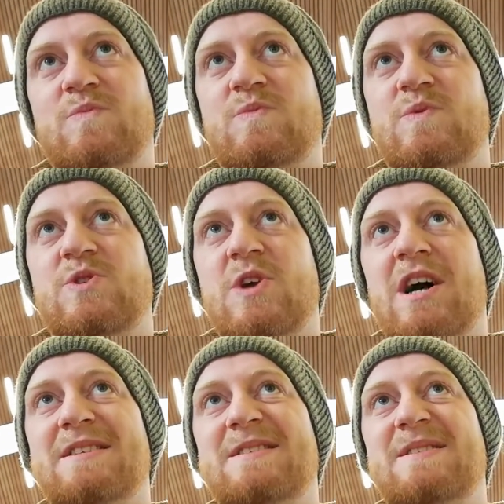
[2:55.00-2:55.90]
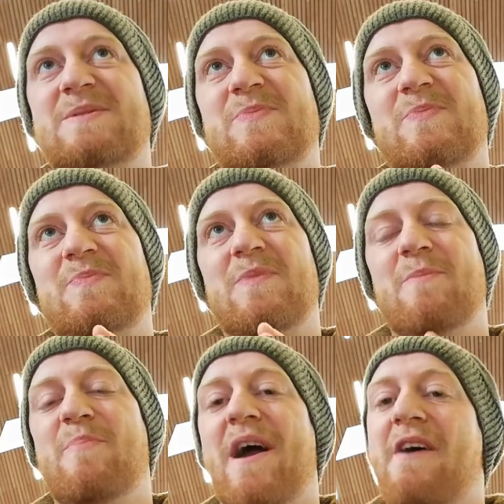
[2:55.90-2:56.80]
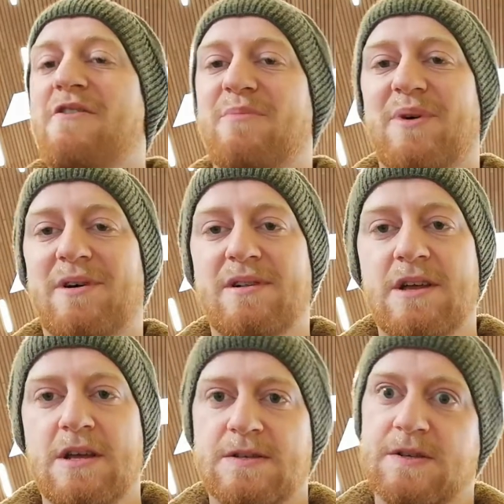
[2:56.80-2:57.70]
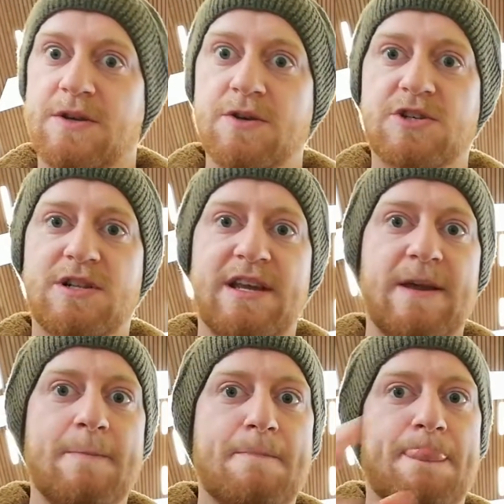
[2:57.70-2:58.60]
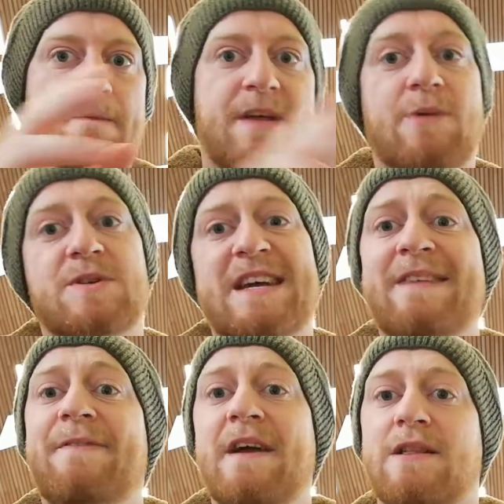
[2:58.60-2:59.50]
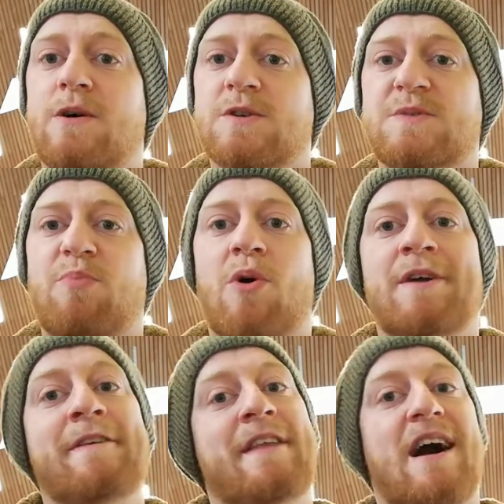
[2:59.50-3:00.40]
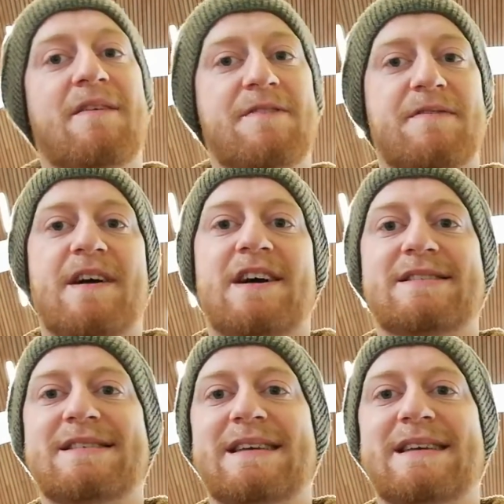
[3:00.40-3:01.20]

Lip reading: just bearable. So usually they would hit their lowest point and after that